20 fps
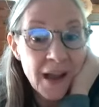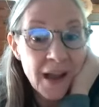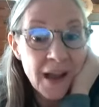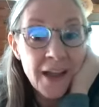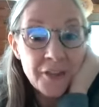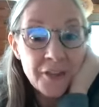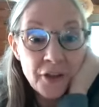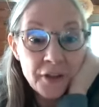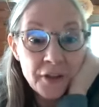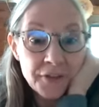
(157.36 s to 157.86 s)

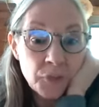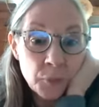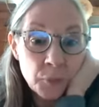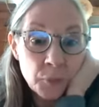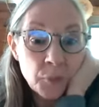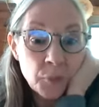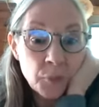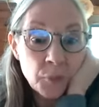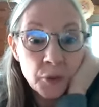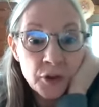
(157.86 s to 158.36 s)
I thought this
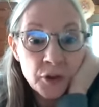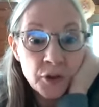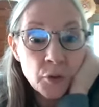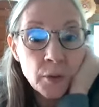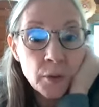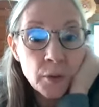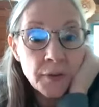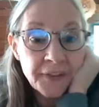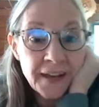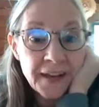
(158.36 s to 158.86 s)
was really
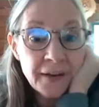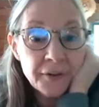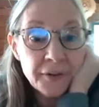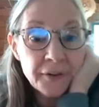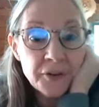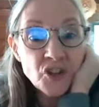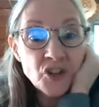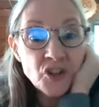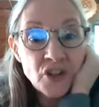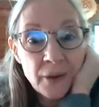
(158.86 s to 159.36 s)
cool. The sound
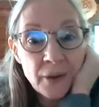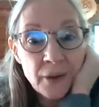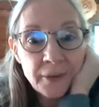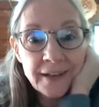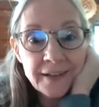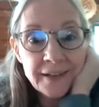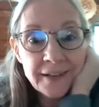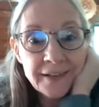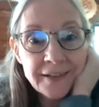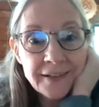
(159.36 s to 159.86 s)
is
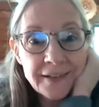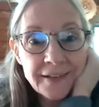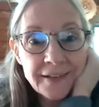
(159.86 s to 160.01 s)
shouting.